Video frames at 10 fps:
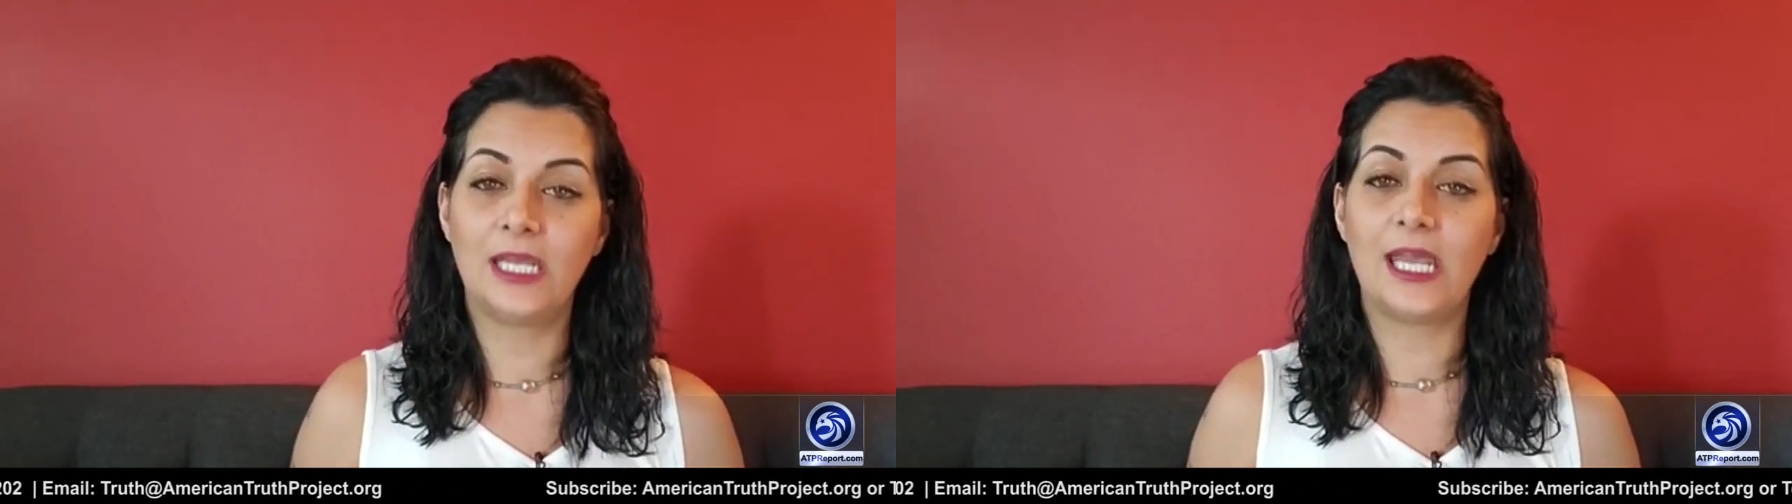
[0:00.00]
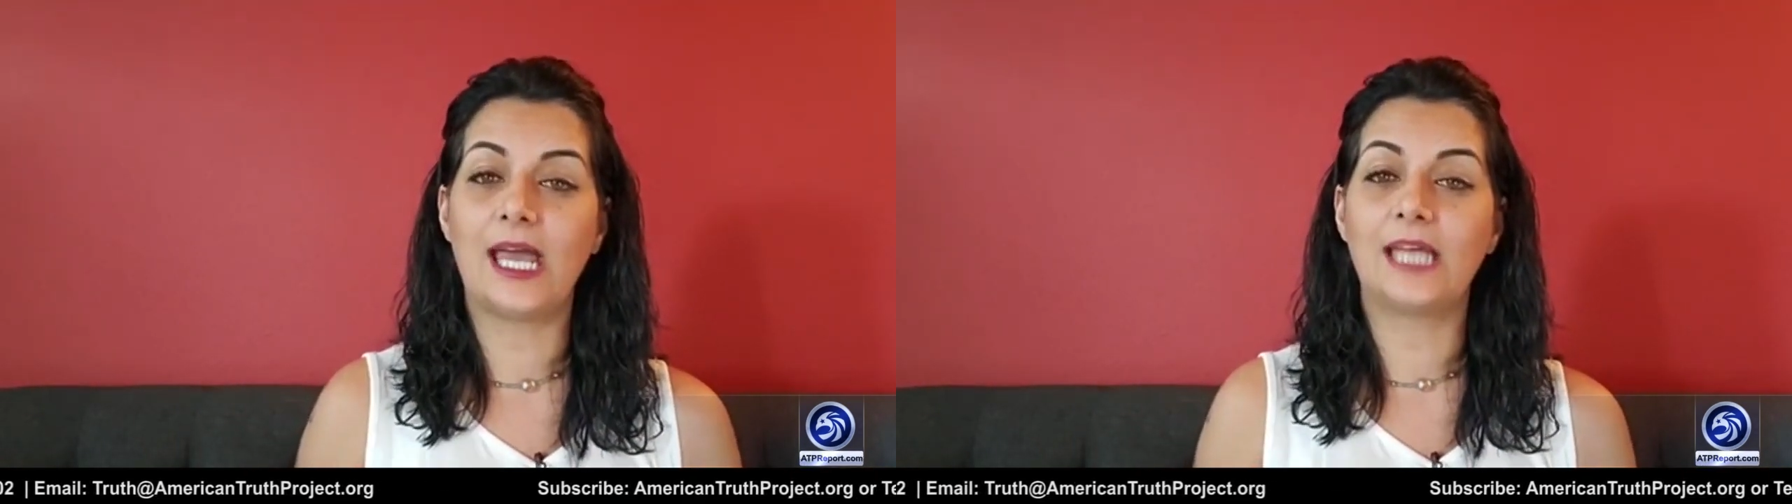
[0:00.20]

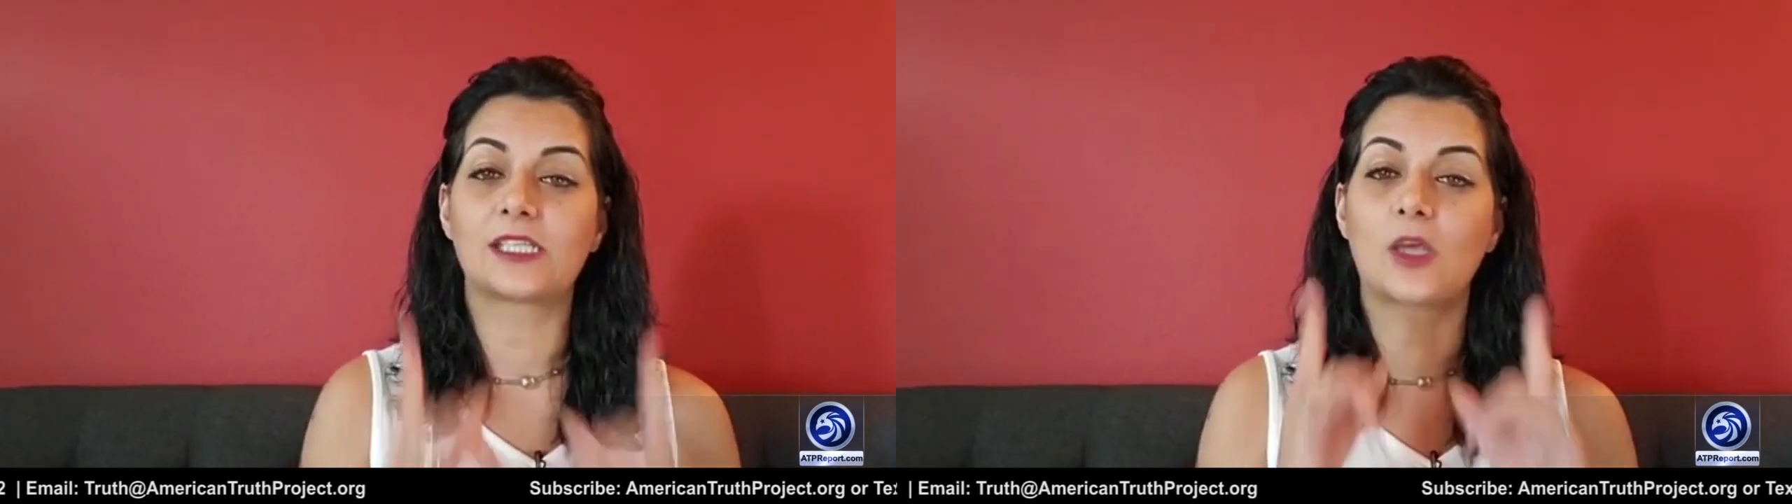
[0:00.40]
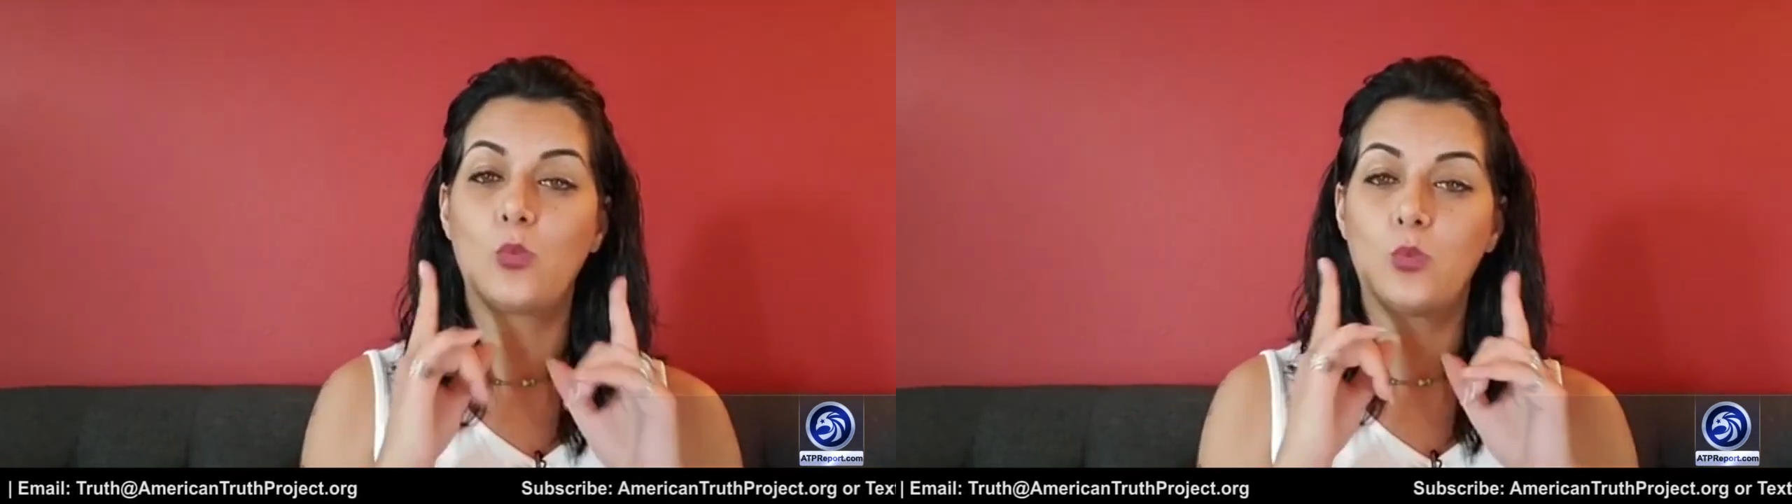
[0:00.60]

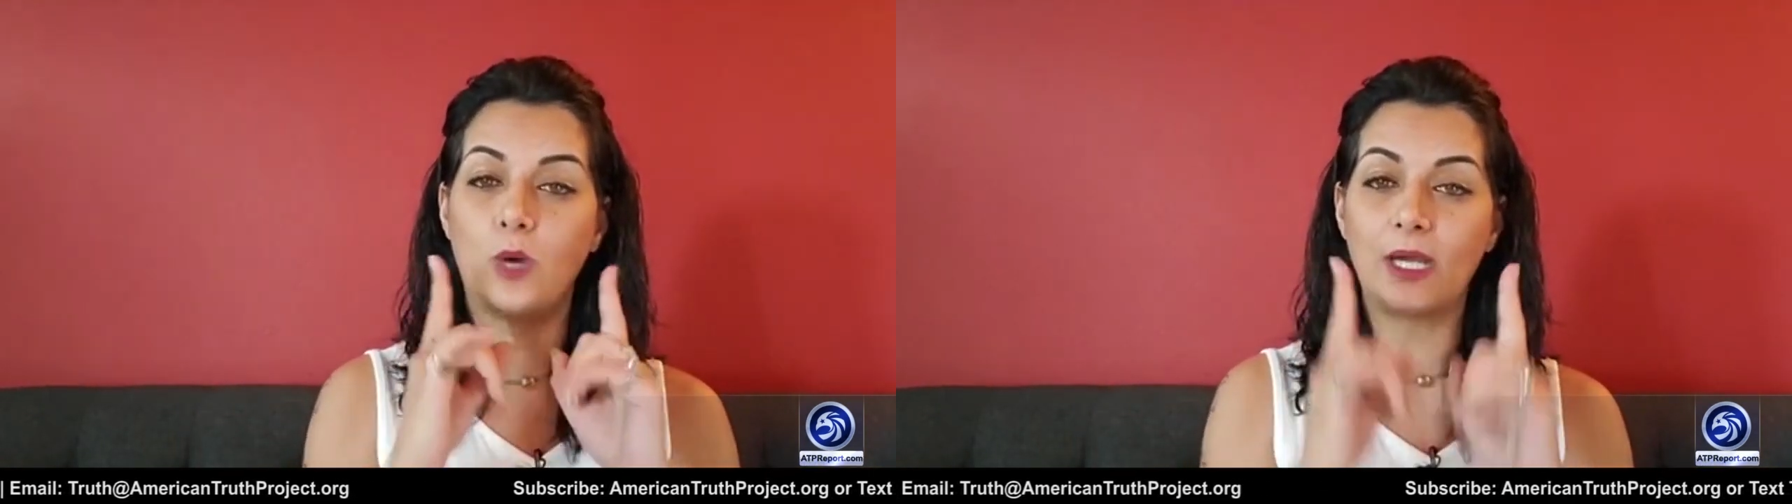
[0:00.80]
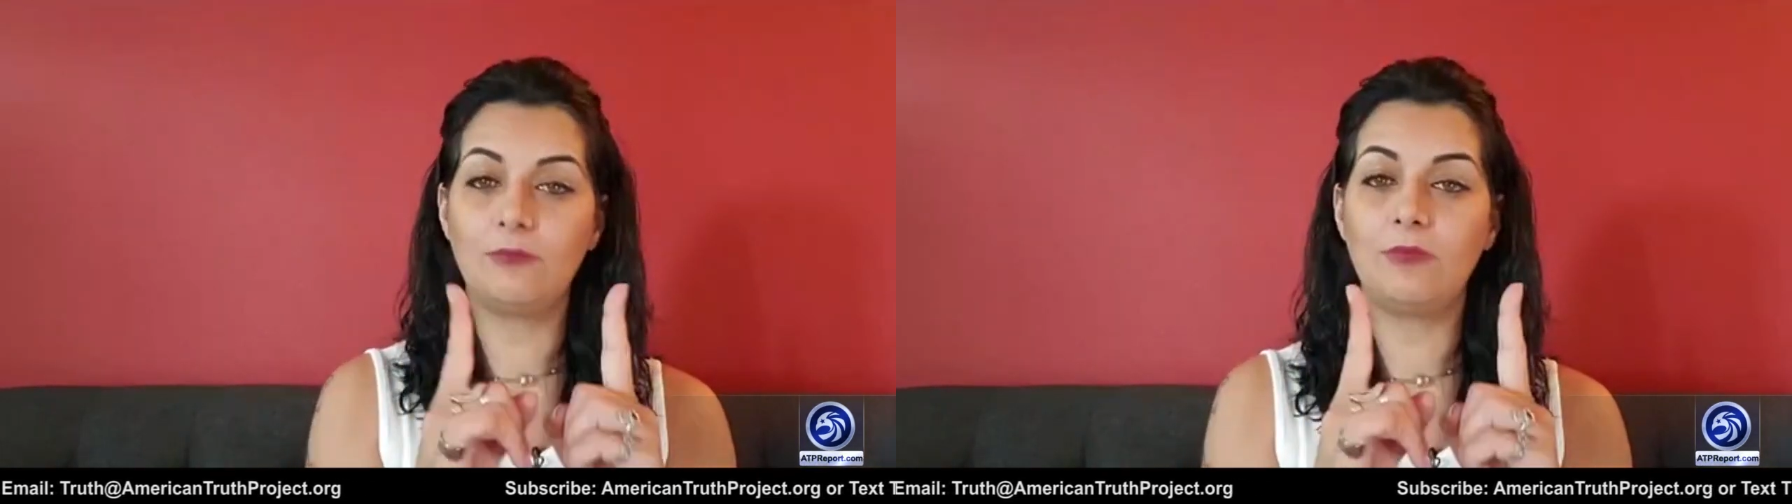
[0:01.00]
has
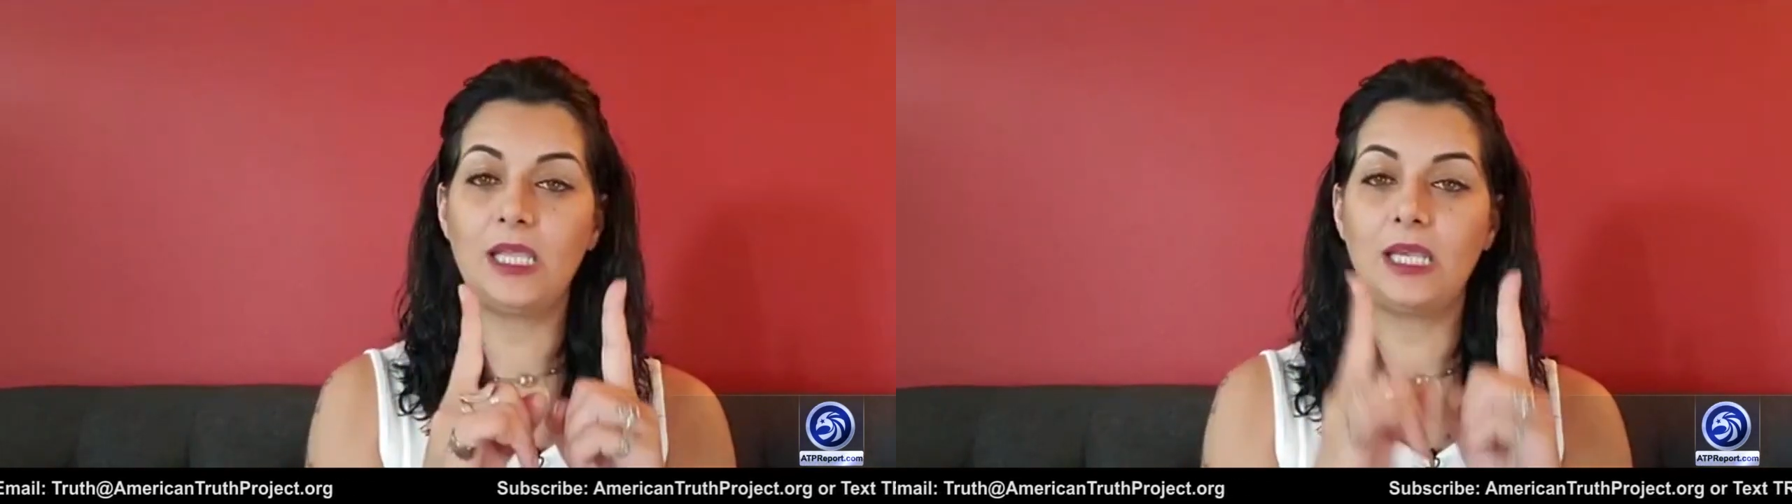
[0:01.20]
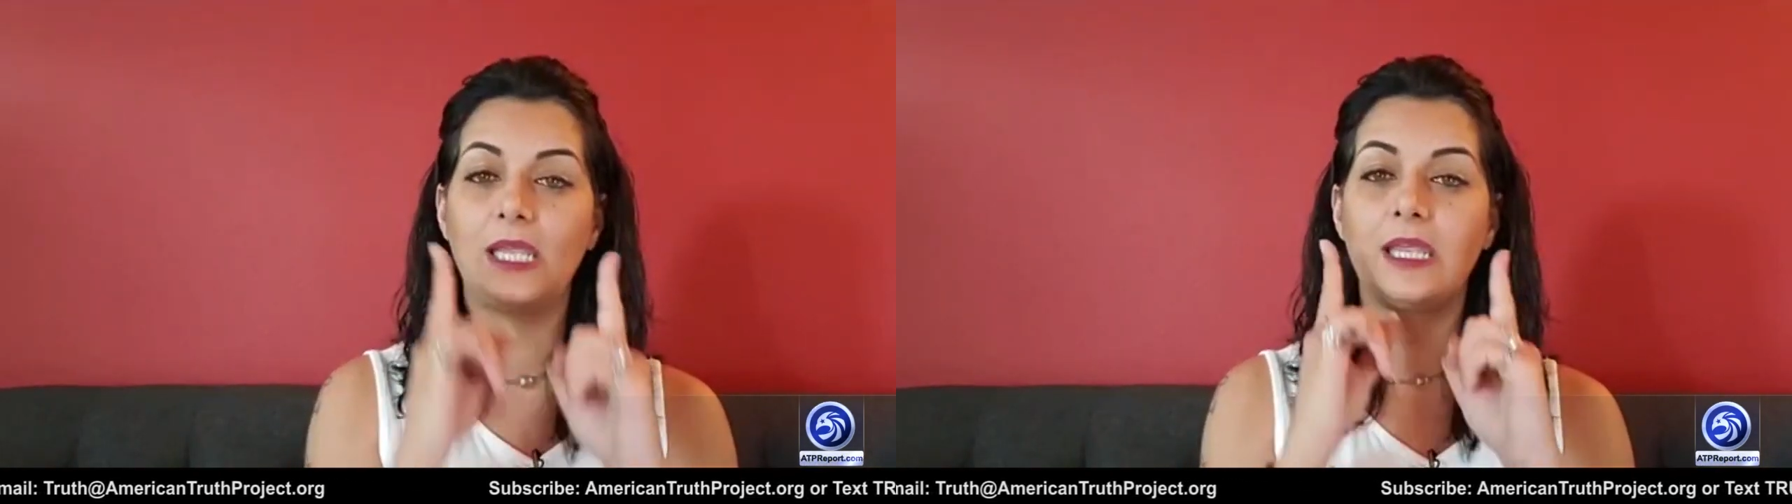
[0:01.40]
one
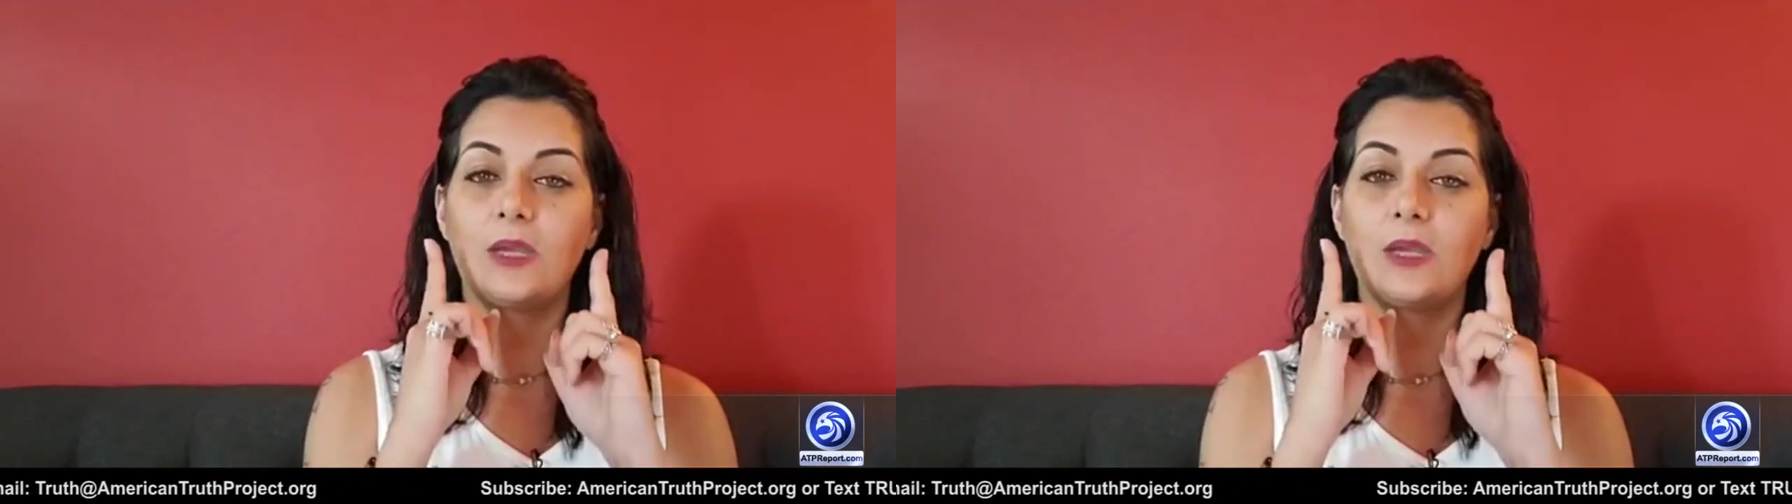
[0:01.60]
meaning